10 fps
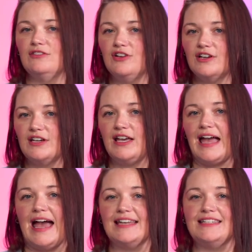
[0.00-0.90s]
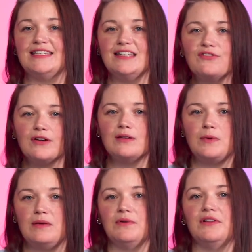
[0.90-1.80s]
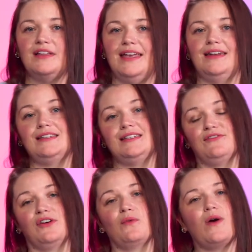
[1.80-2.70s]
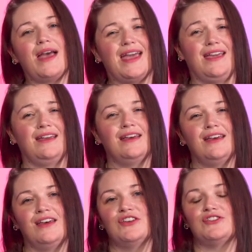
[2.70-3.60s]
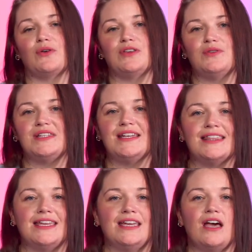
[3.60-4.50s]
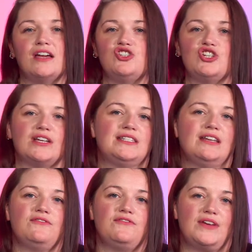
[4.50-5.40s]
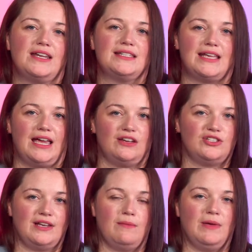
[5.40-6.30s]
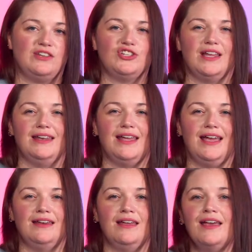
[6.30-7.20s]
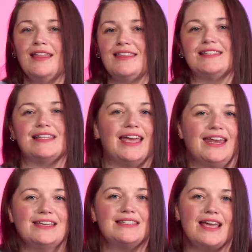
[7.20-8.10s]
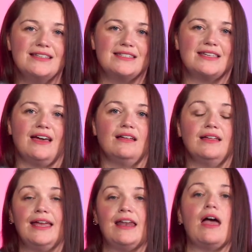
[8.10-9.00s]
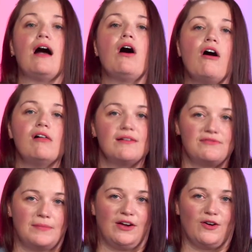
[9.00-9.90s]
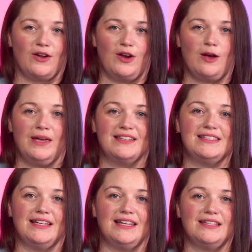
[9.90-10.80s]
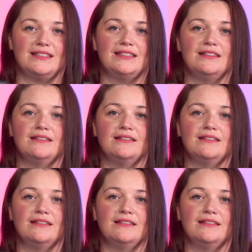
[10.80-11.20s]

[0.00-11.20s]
look at different people in a different way? So using the adjusted fitness age that I mentioned and the sliding sex scale in all of my ergonomic studies.